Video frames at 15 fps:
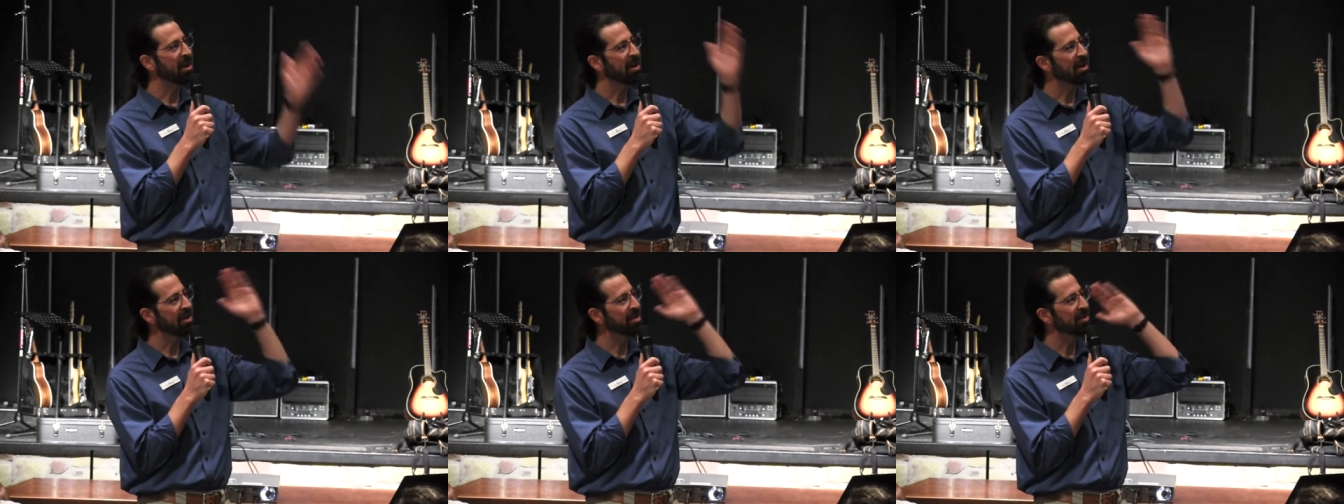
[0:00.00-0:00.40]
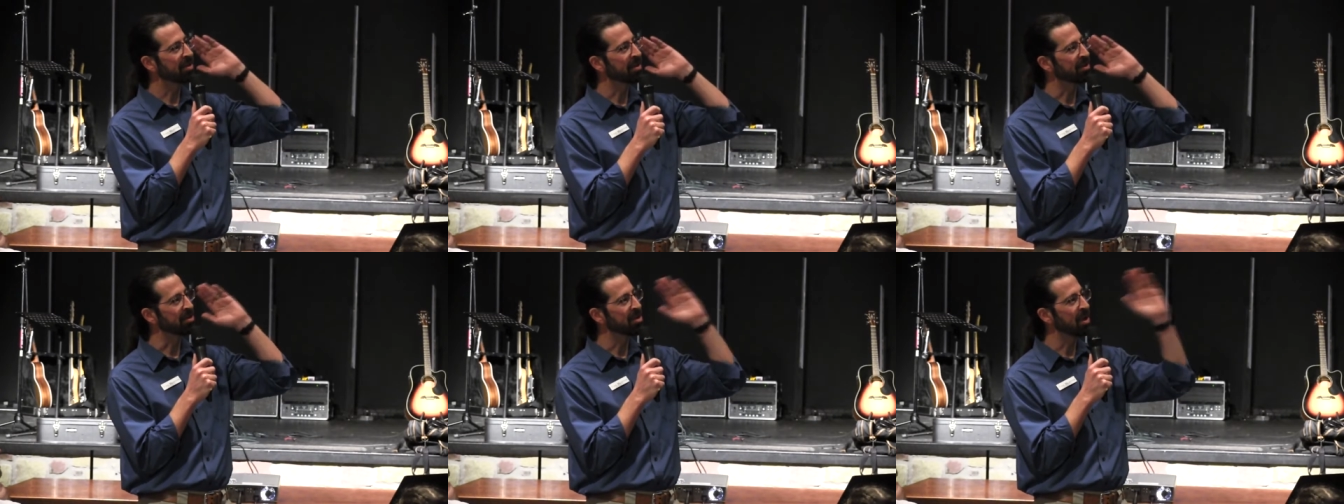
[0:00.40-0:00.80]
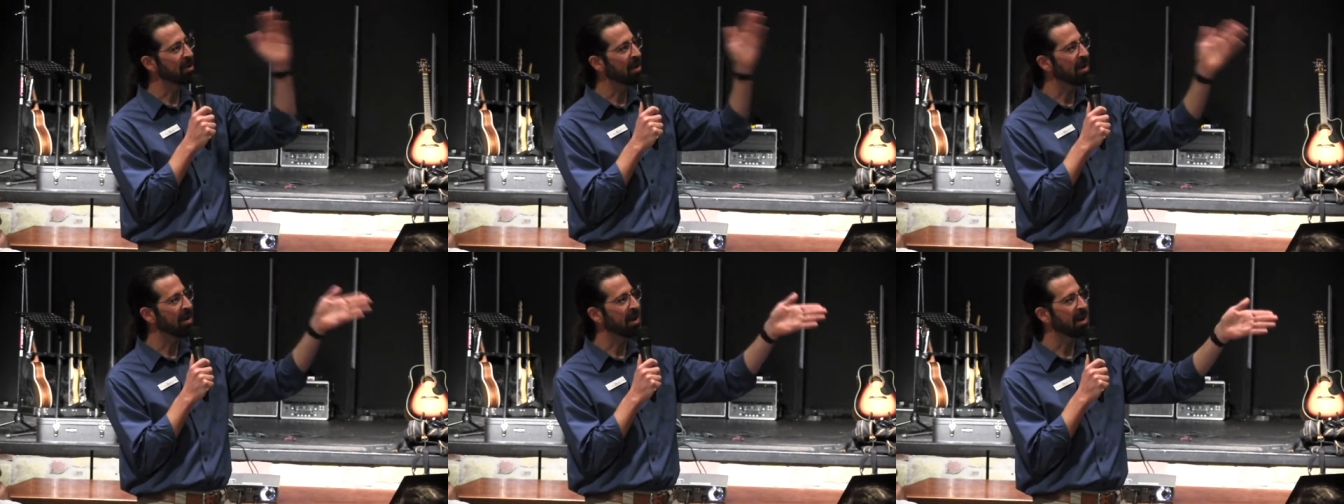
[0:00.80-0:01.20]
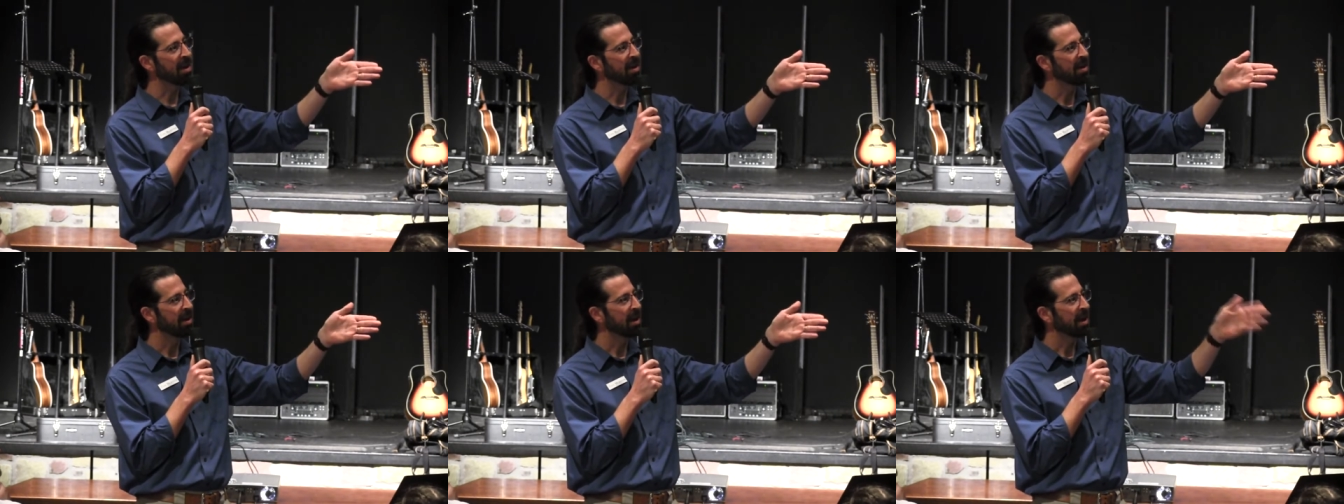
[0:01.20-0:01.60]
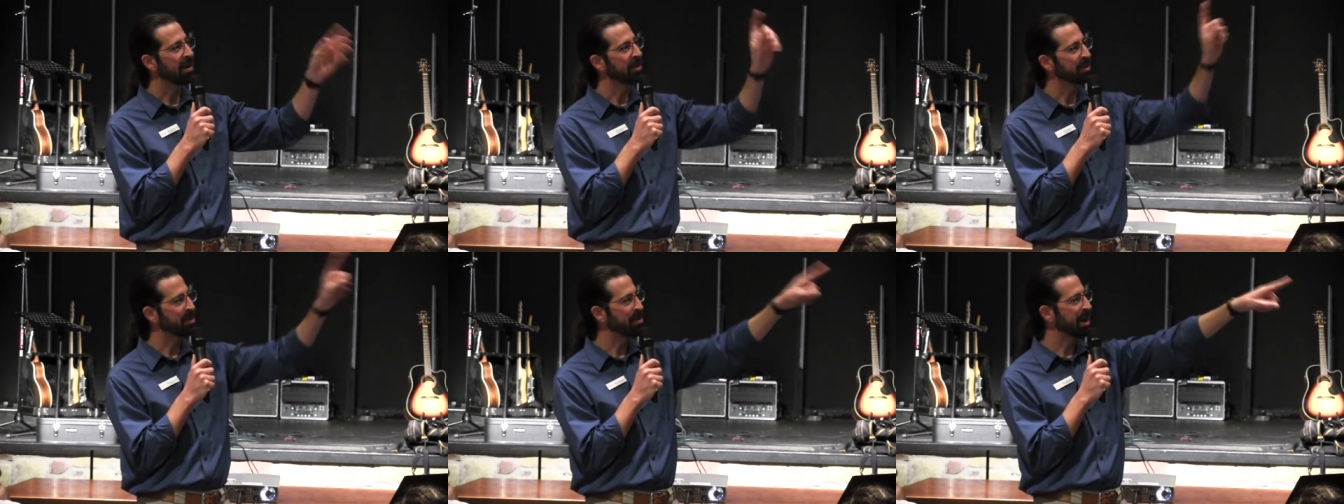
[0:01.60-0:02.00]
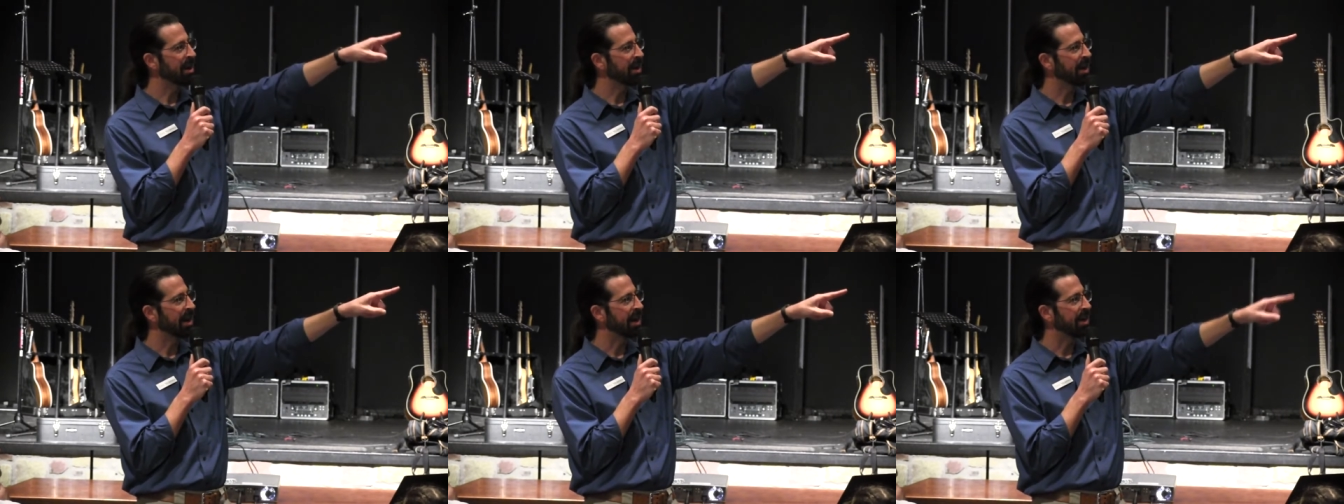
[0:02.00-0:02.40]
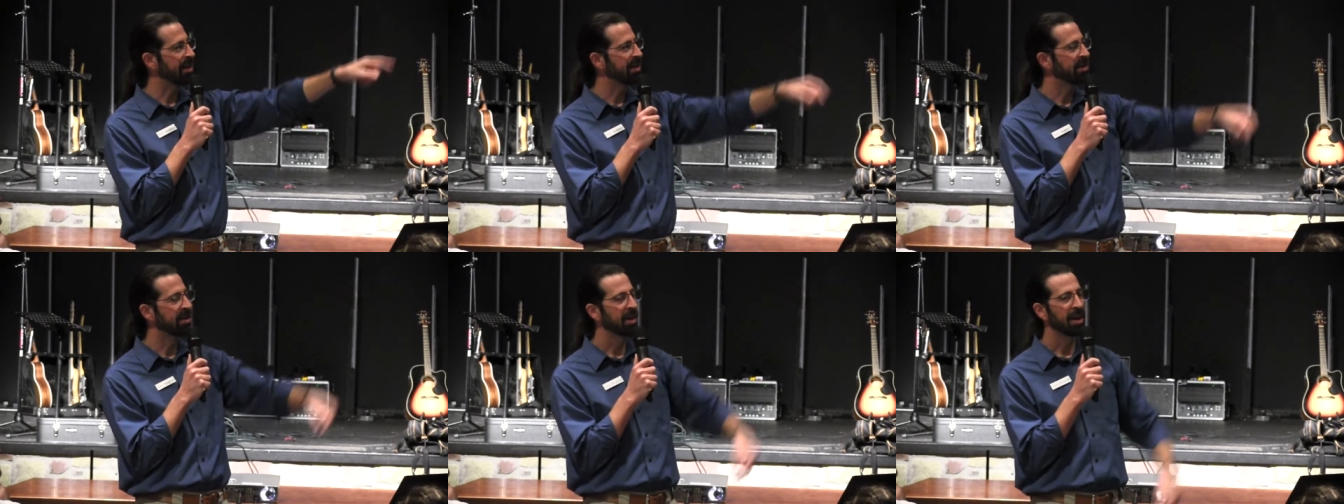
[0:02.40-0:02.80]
yards there's no car, and there's a barricade.